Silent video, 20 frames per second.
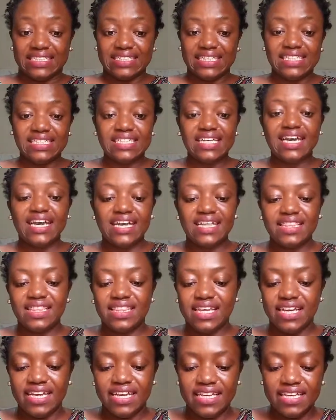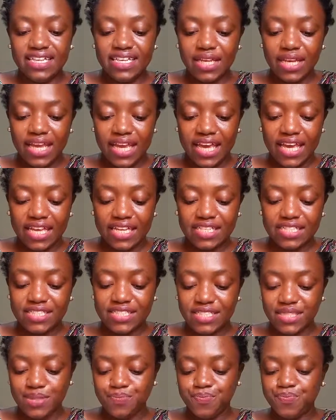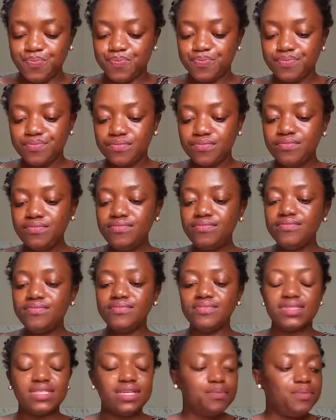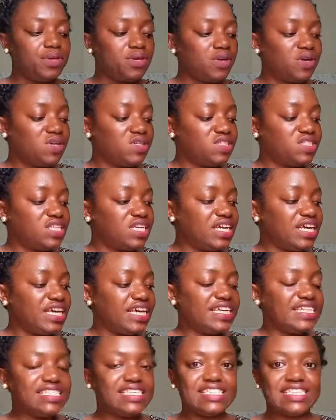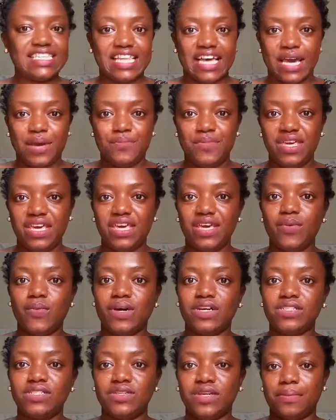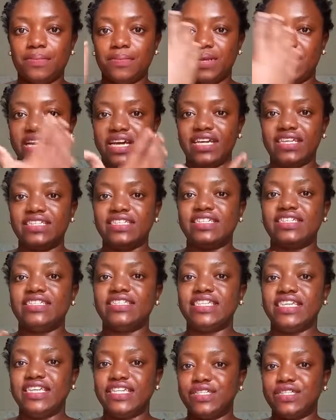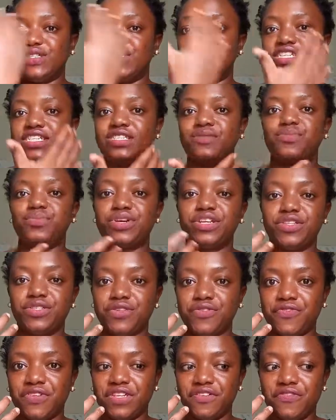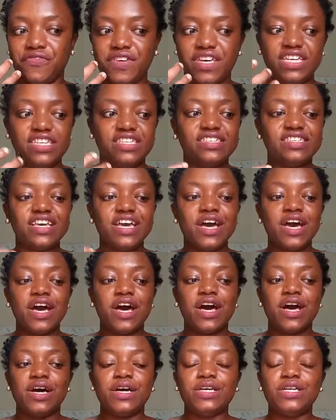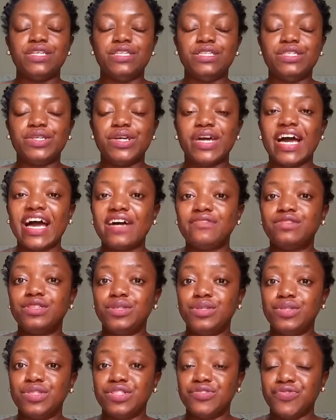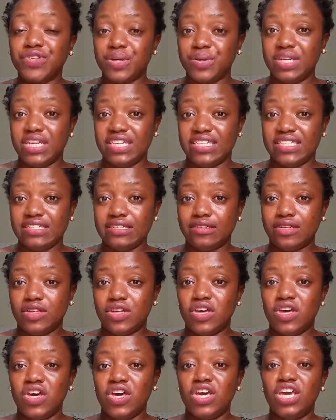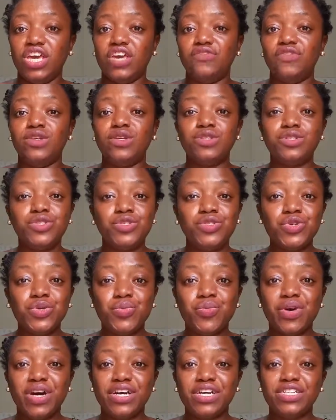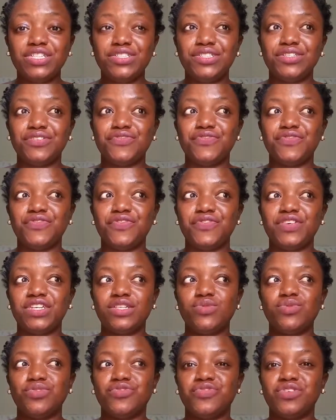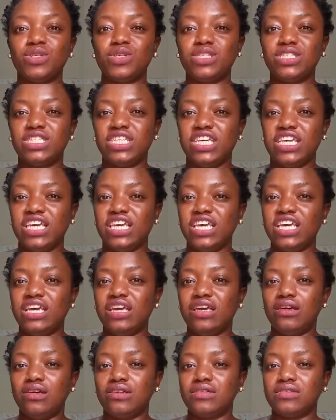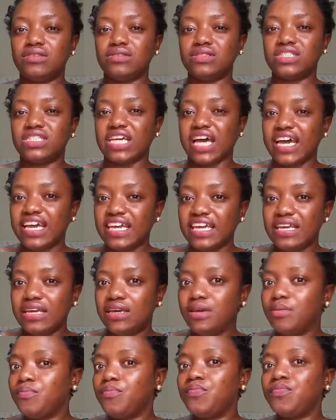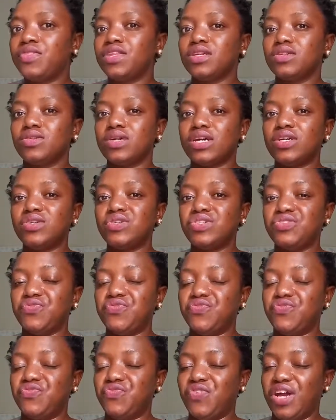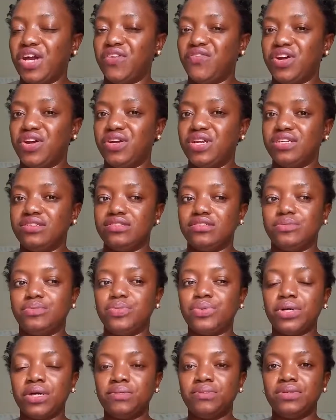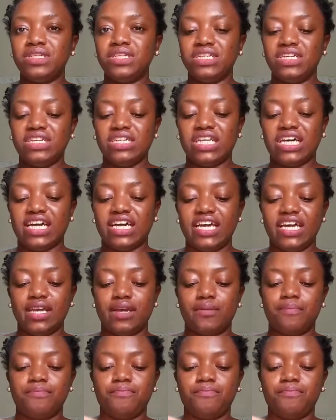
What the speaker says: The second thing is, because it's slimy, once you apply it, it's easy to just spread it over the face. You have to use very little. If you use too much, your face will feel sticky or tacky. So I use very, very little, probably like